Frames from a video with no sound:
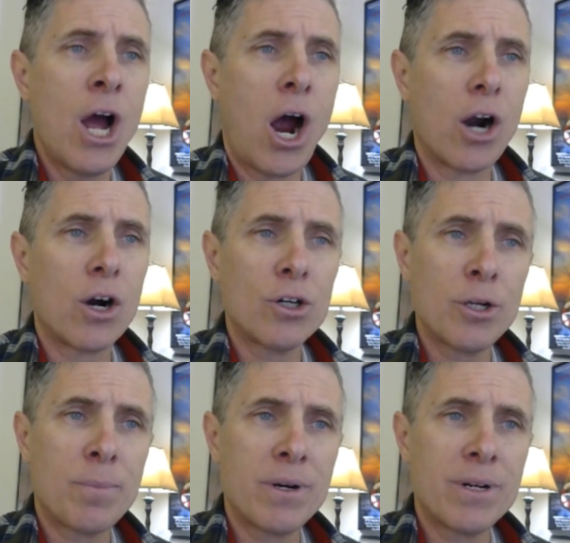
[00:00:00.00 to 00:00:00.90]
Our early
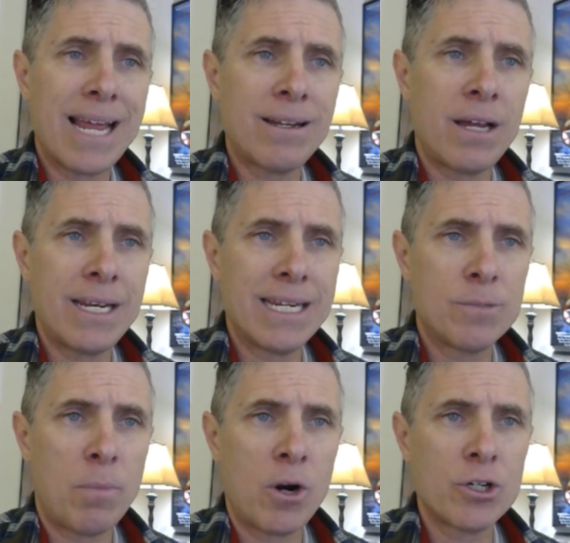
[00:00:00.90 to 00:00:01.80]
bird deadline is
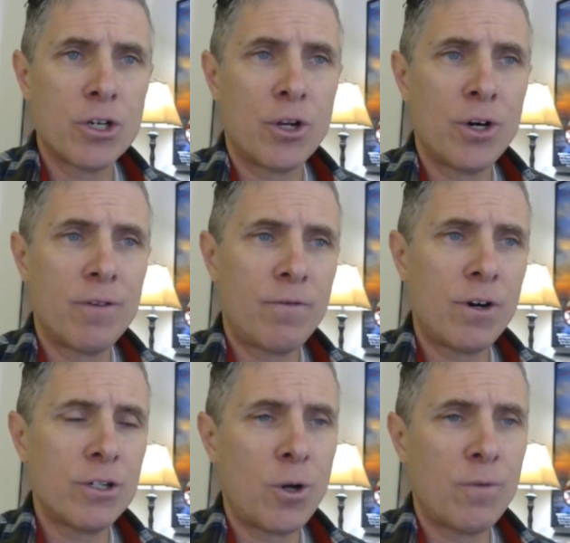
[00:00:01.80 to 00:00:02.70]
March 31st.
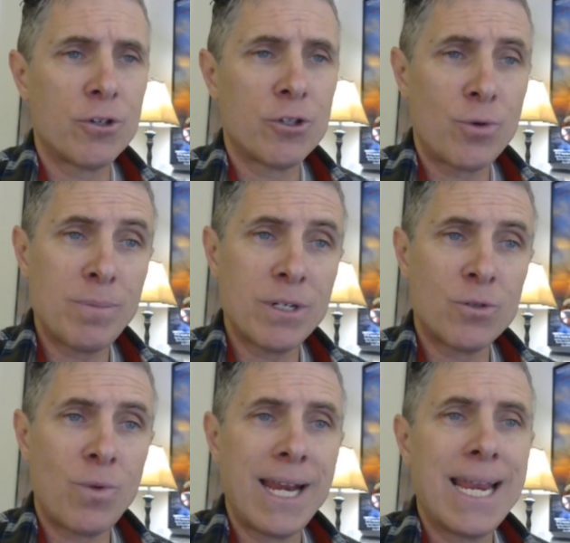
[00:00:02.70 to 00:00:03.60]
So if your script is
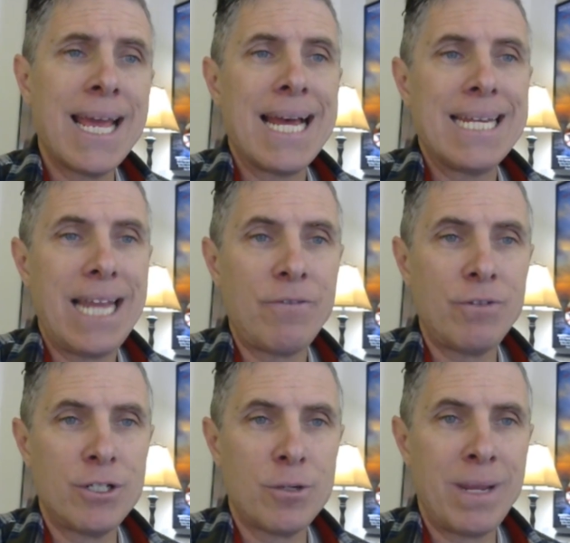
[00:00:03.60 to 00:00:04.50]
ready, definitely
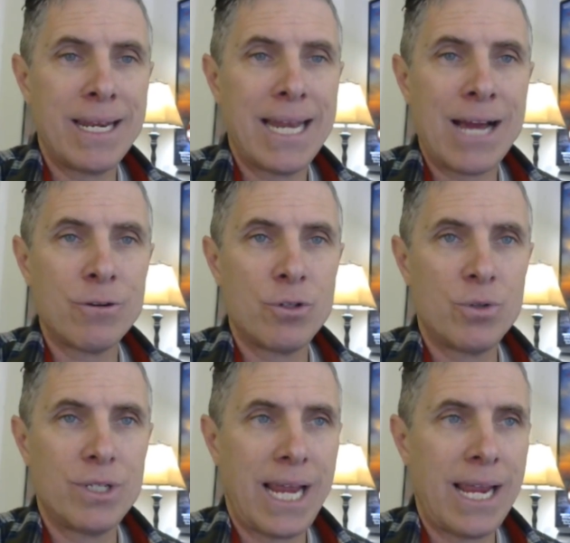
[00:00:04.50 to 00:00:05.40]
submit now to
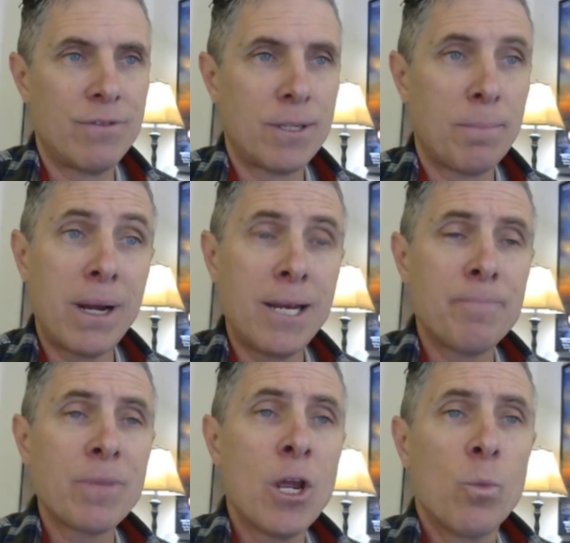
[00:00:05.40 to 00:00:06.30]
save some money.
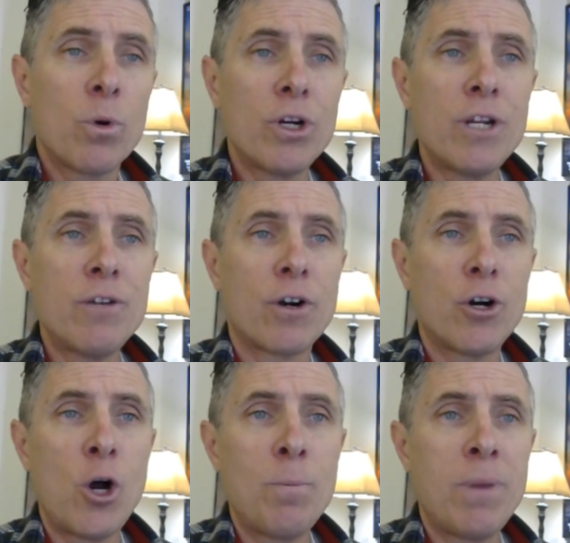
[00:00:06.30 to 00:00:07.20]
We're looking for
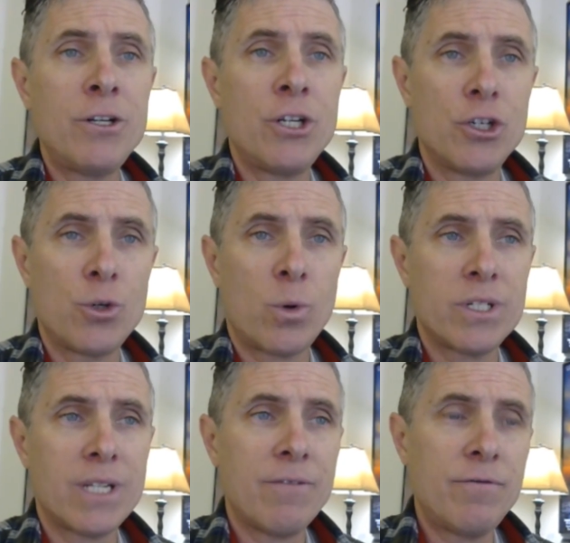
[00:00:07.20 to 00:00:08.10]
low budget shorts
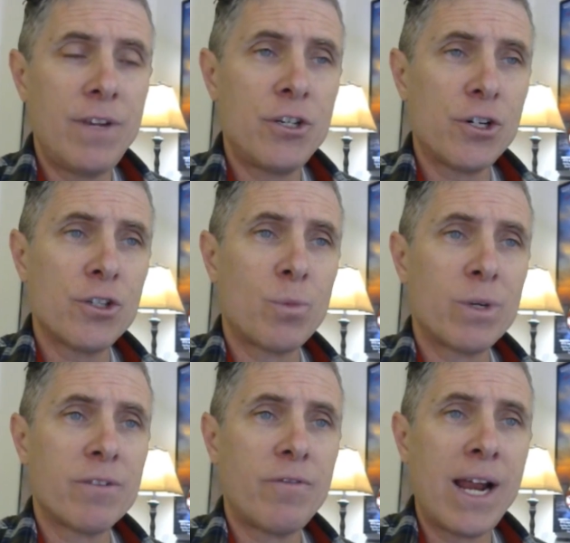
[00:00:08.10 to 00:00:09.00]
and features. We're
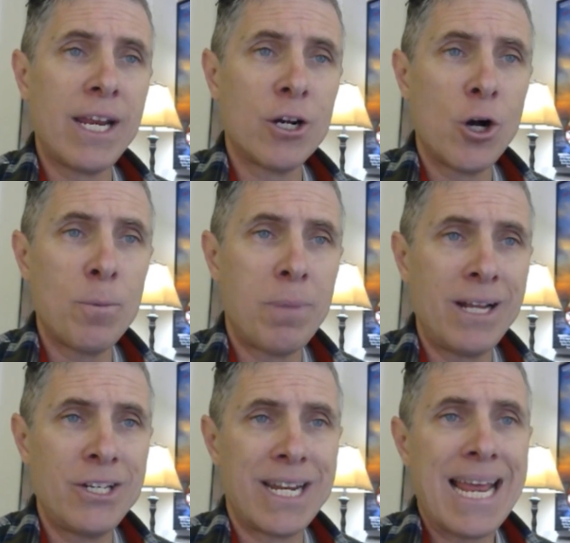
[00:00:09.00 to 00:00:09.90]
defining low
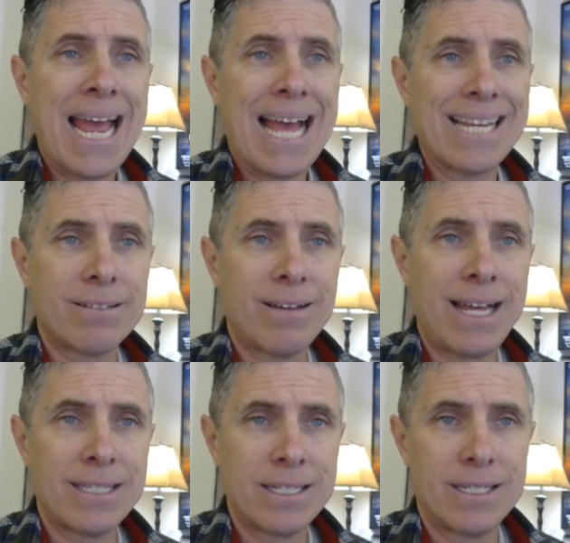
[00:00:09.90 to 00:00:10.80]
budget as
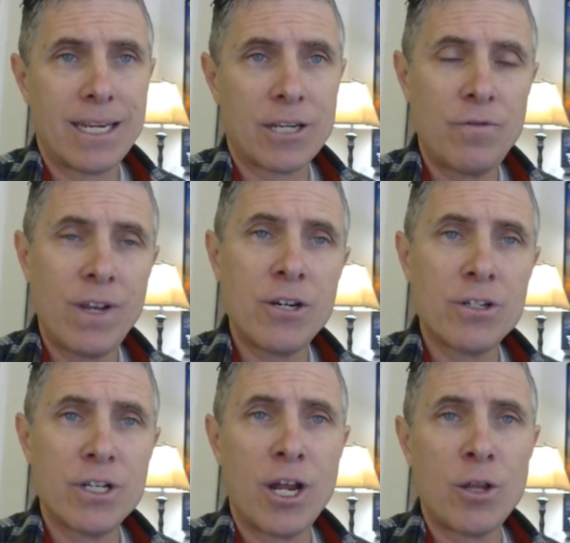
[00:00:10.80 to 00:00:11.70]
less than six figures.
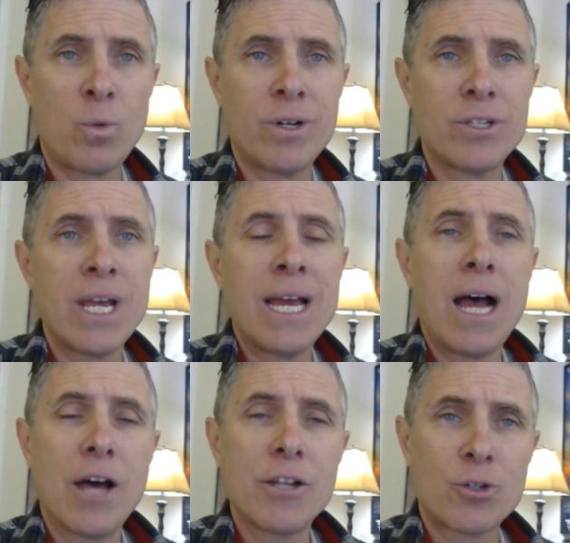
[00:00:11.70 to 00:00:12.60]
In other words,
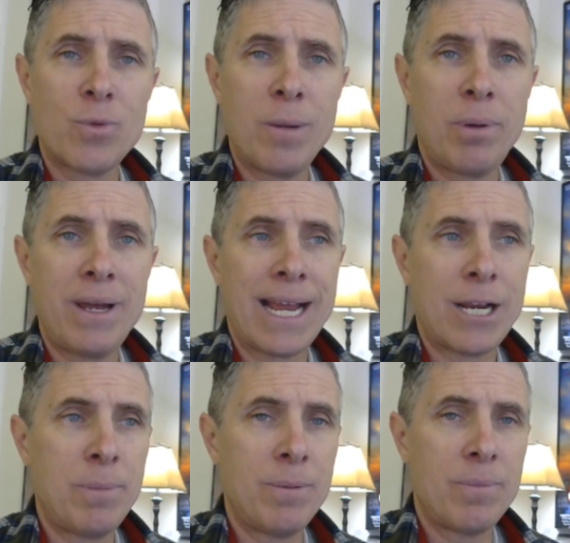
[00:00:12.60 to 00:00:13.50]
a screenplay that could
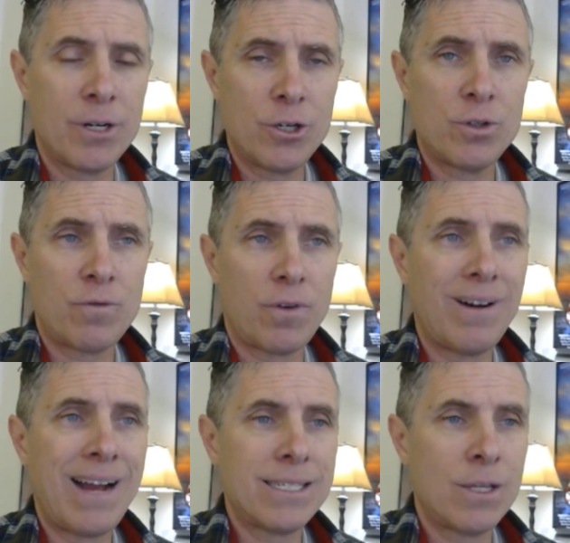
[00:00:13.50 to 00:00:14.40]
be produced for
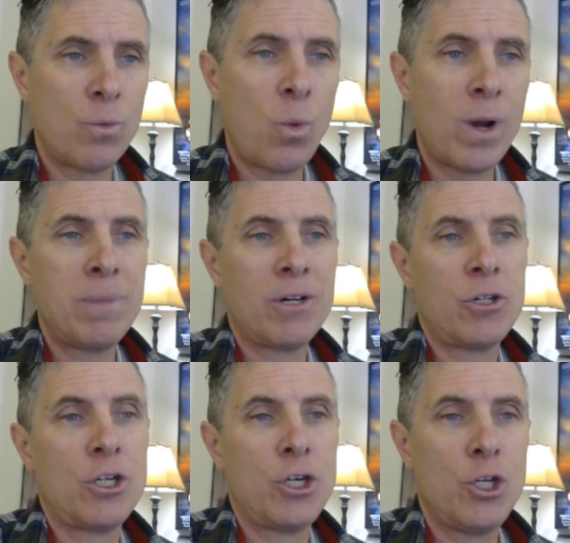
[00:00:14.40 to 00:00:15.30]
less than 1
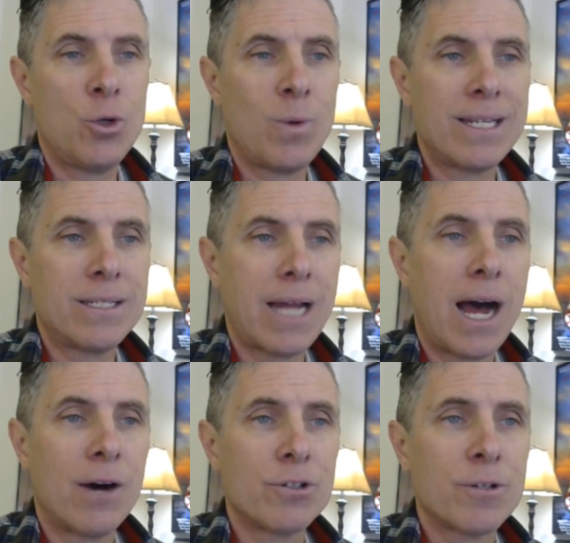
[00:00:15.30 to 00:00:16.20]
million US
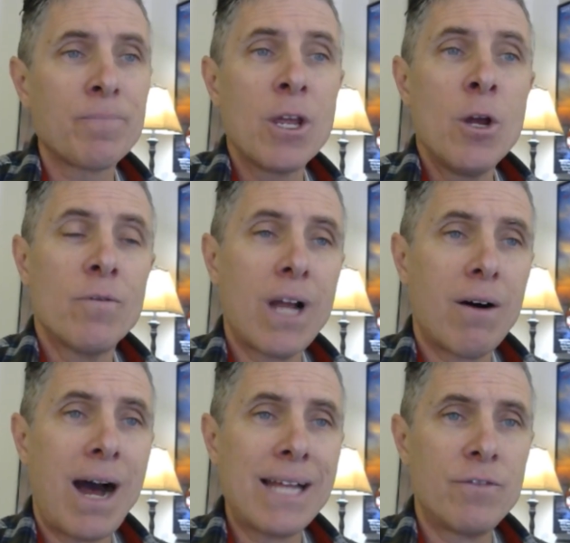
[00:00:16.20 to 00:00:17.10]
dollars. We've got
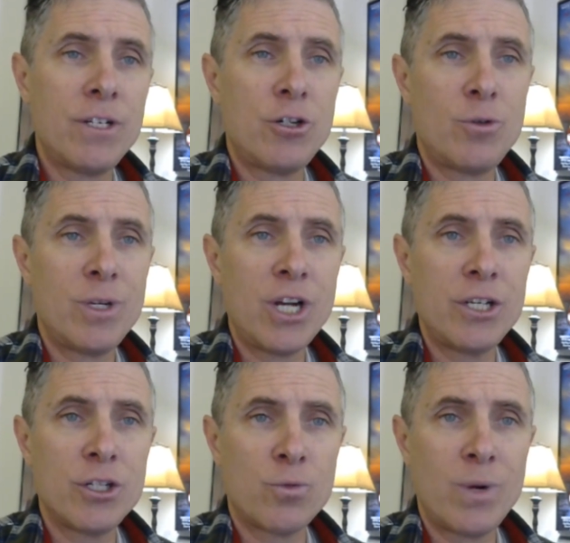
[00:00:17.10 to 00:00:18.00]
lots of industry
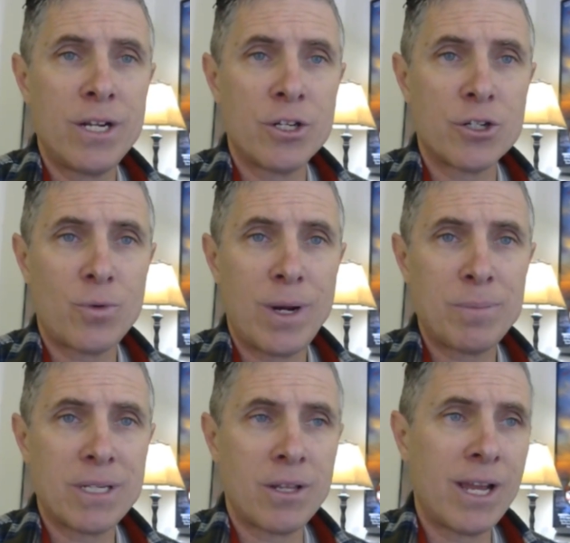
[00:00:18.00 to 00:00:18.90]
judges reading the scripts
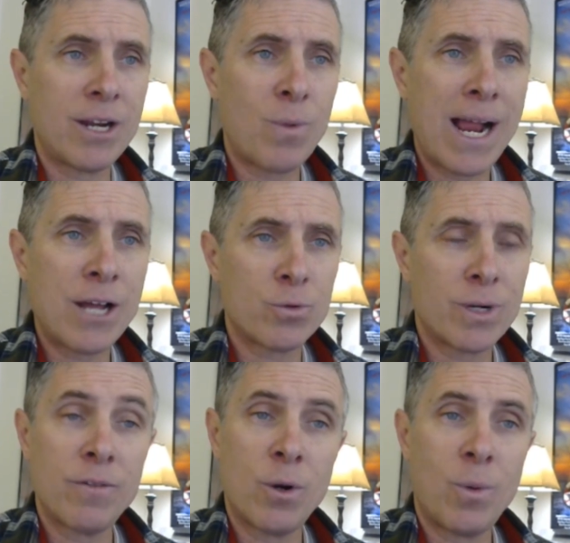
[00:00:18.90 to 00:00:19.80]
in the later rounds. We're
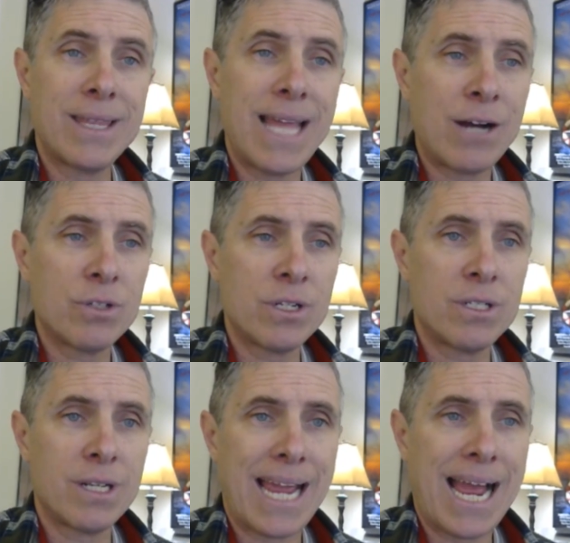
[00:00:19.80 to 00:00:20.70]
giving away thousands
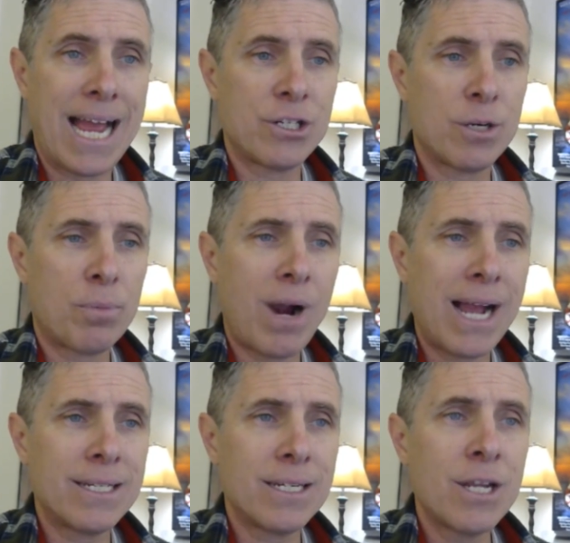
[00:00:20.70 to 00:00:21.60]
in cash and
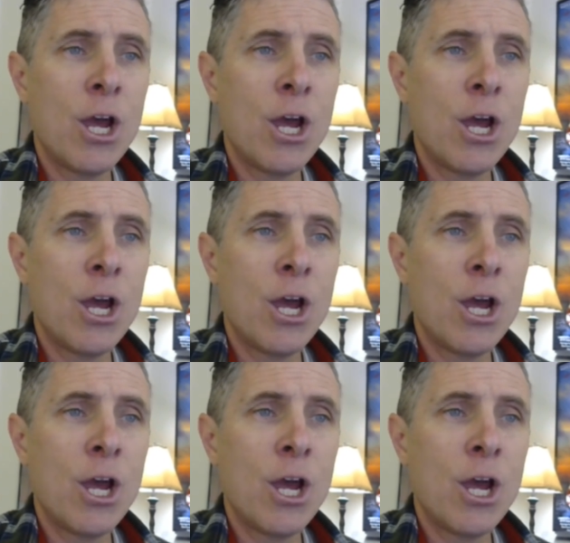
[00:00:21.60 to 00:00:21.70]
prizes.